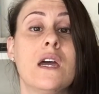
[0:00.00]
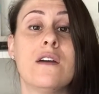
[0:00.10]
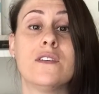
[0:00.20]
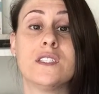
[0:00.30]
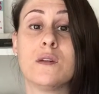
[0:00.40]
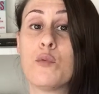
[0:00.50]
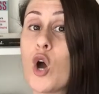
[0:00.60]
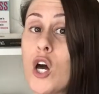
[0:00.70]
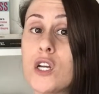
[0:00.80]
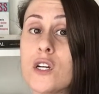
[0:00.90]
If it's the
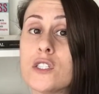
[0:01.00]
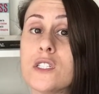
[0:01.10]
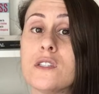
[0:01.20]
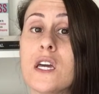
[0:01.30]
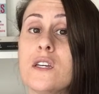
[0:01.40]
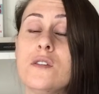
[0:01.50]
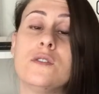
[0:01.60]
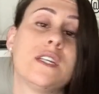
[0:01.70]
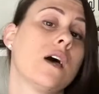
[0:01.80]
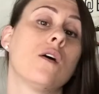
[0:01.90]
product that you
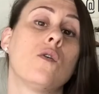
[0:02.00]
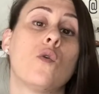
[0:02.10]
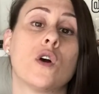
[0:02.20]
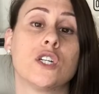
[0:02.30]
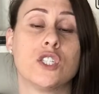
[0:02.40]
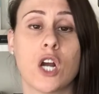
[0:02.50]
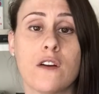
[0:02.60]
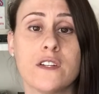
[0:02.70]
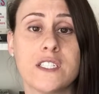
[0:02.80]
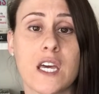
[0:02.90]
sell or a service